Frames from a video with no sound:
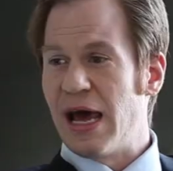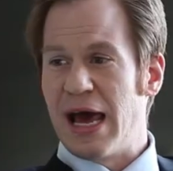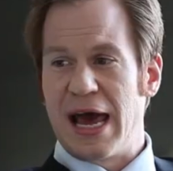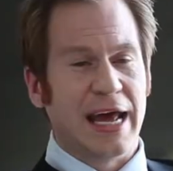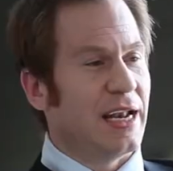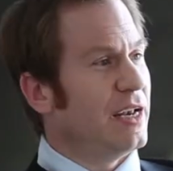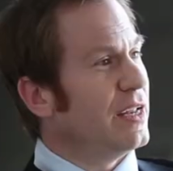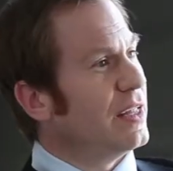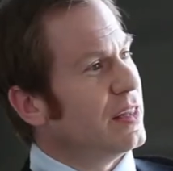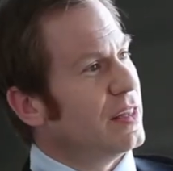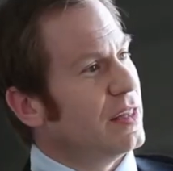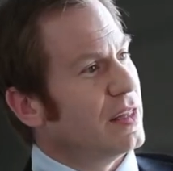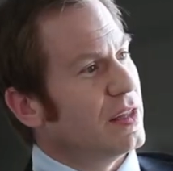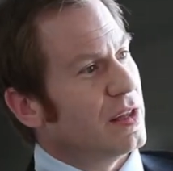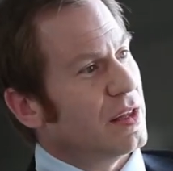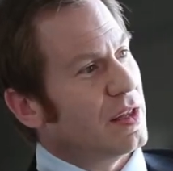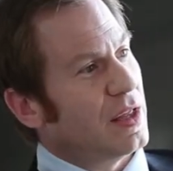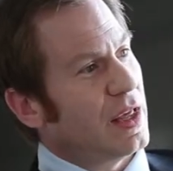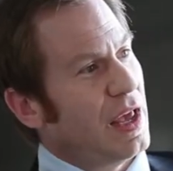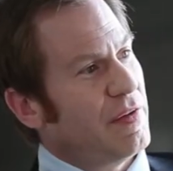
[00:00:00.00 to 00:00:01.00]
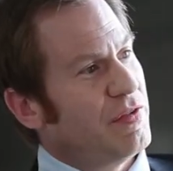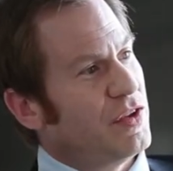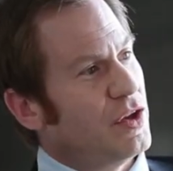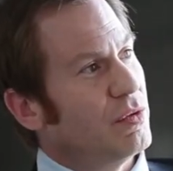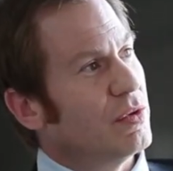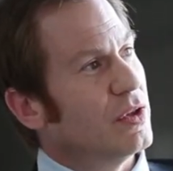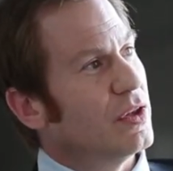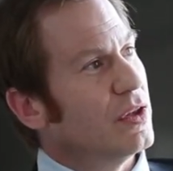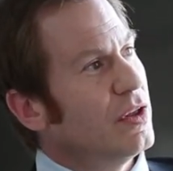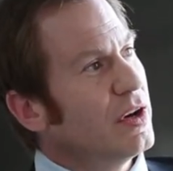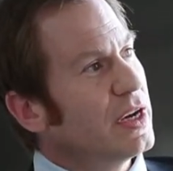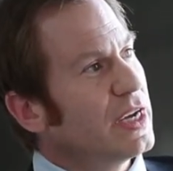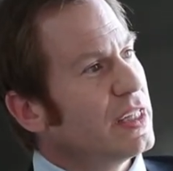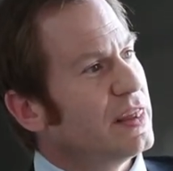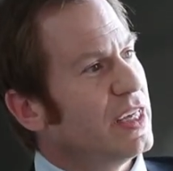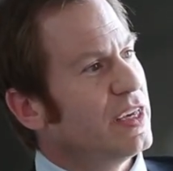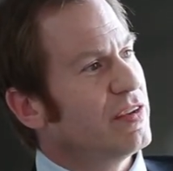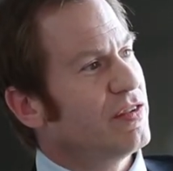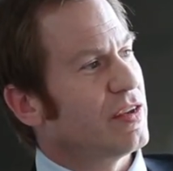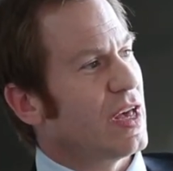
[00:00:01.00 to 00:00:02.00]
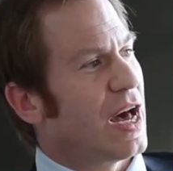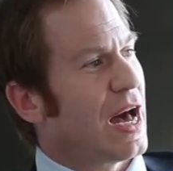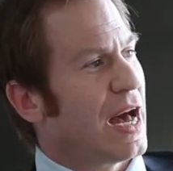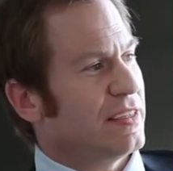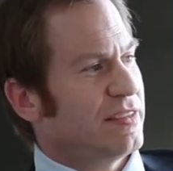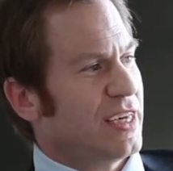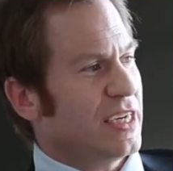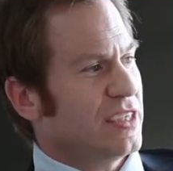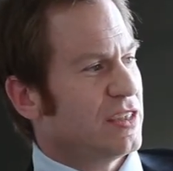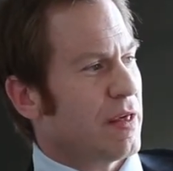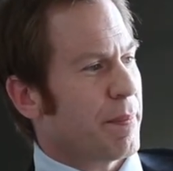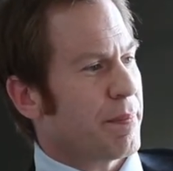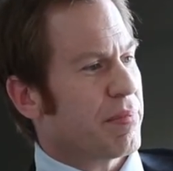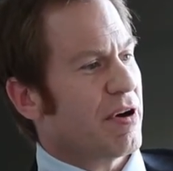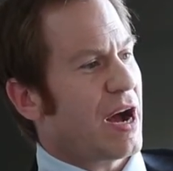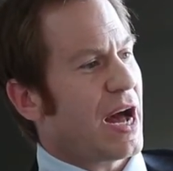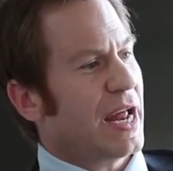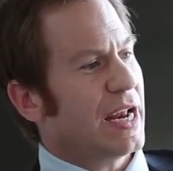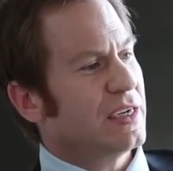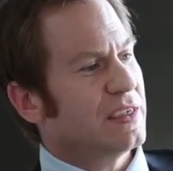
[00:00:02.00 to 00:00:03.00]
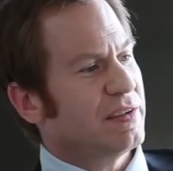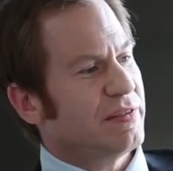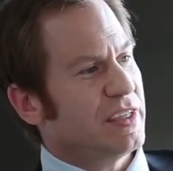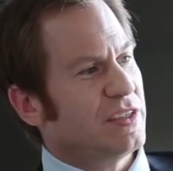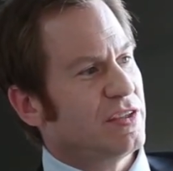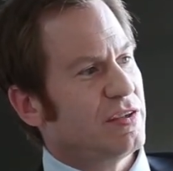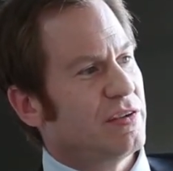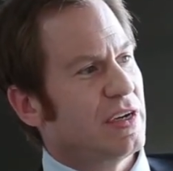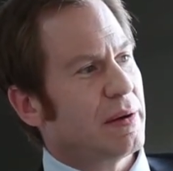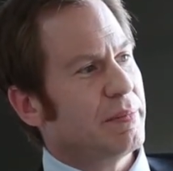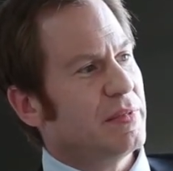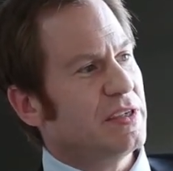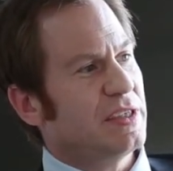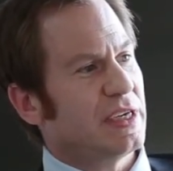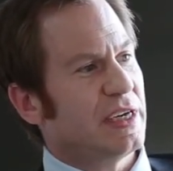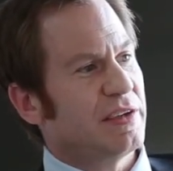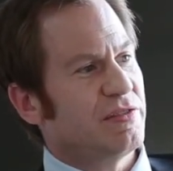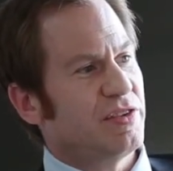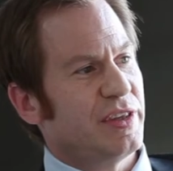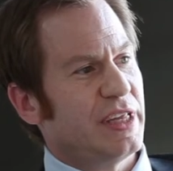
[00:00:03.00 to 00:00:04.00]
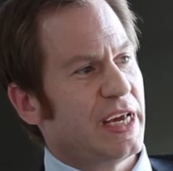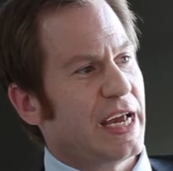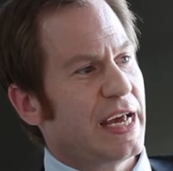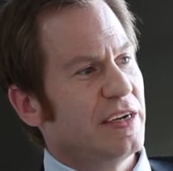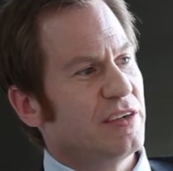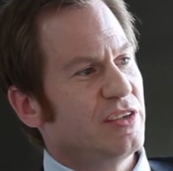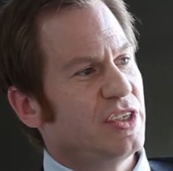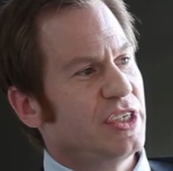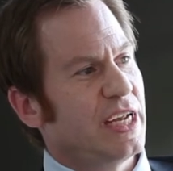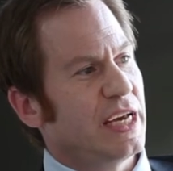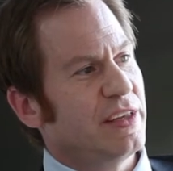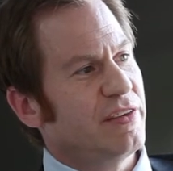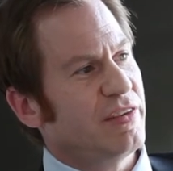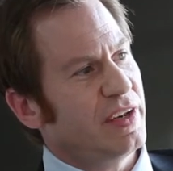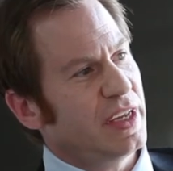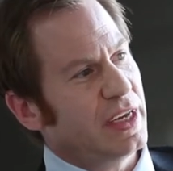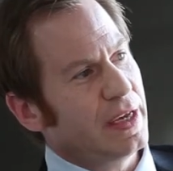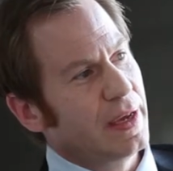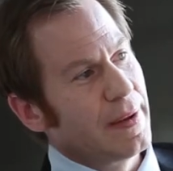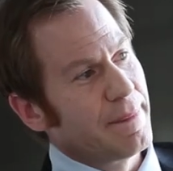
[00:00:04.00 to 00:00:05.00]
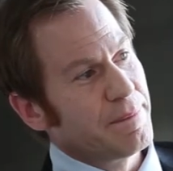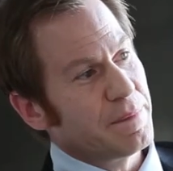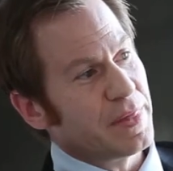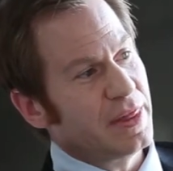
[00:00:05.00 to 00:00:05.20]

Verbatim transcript: And if you look at this, uh, it's actually the product of these two numbers that gives you the energy density,